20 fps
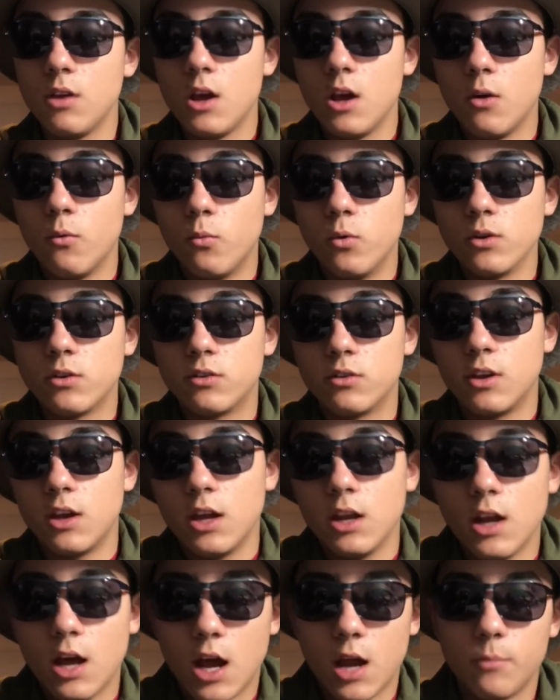Once
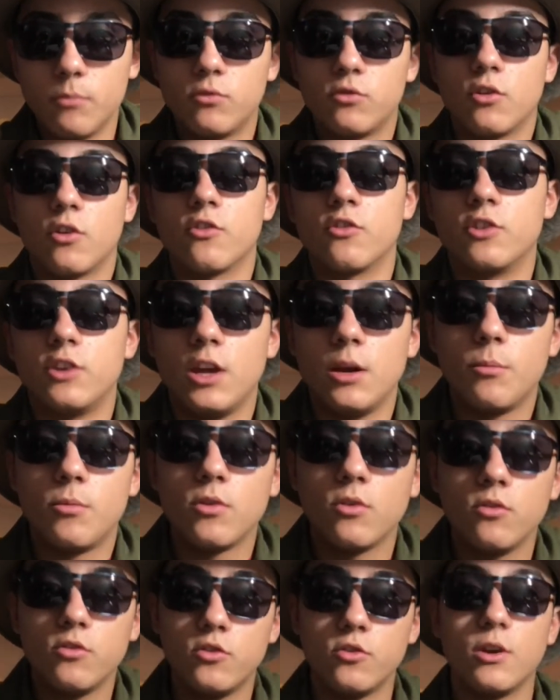again, I'm Sergeant Gabriel.
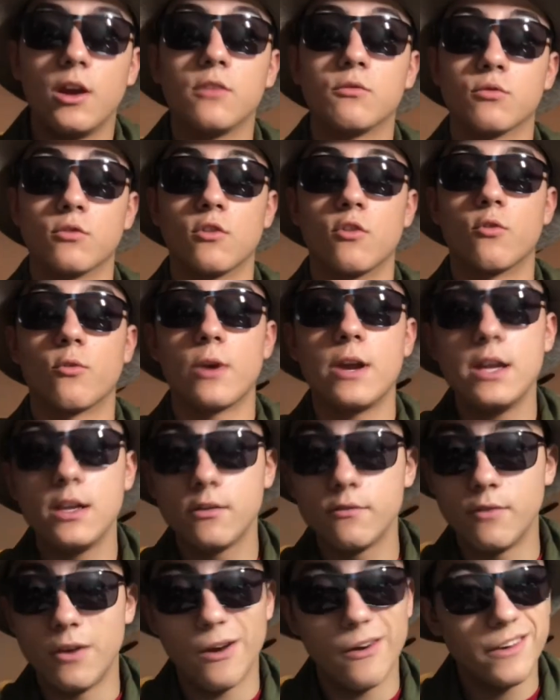You guys were great,
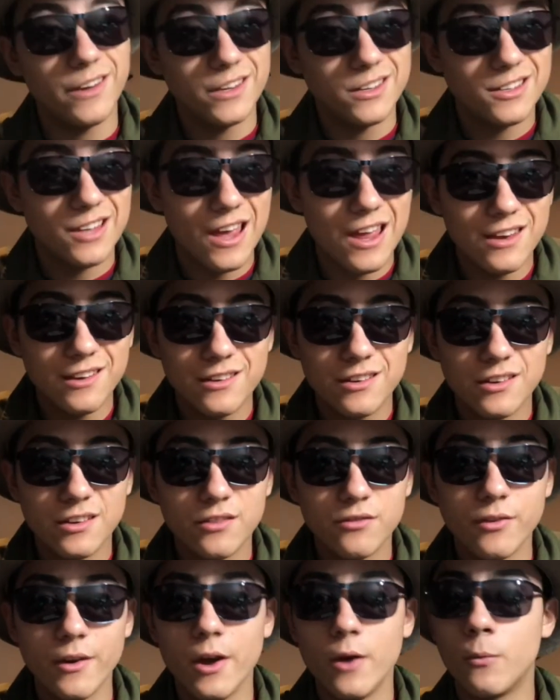very attentive,
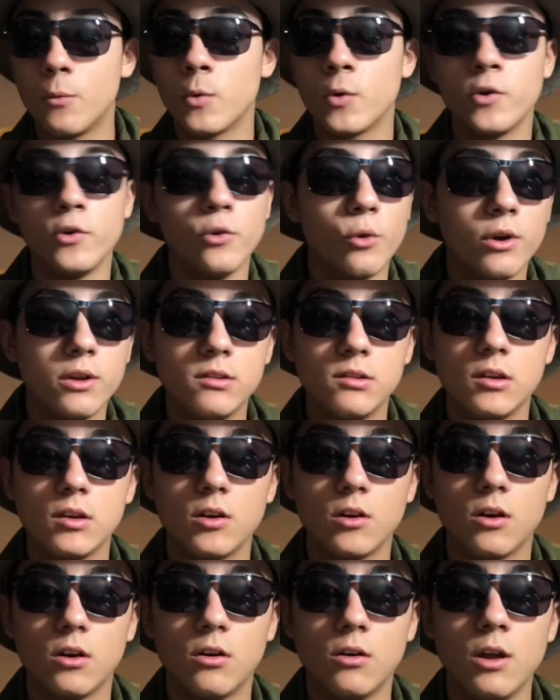weren't noisy at
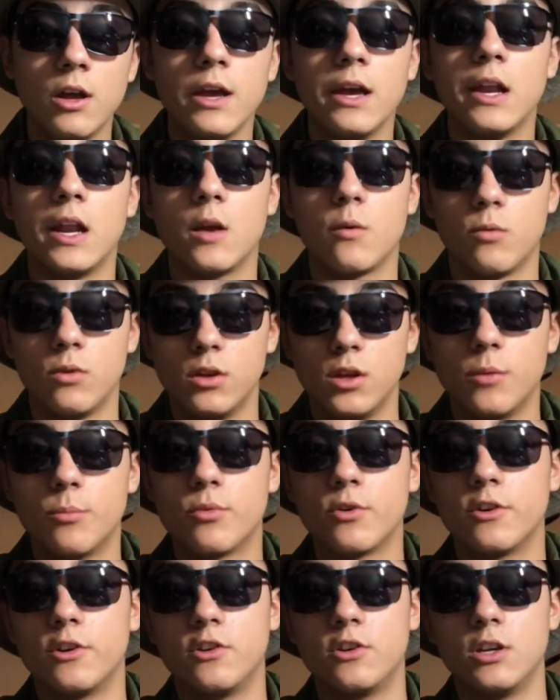all, and I really
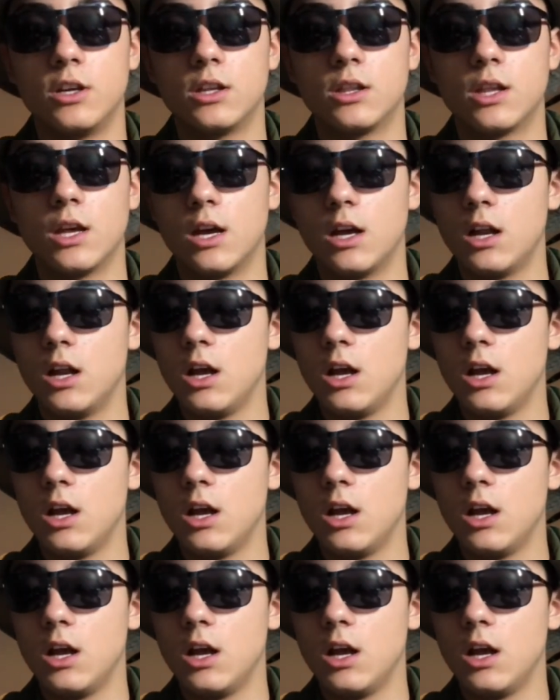appreciate that.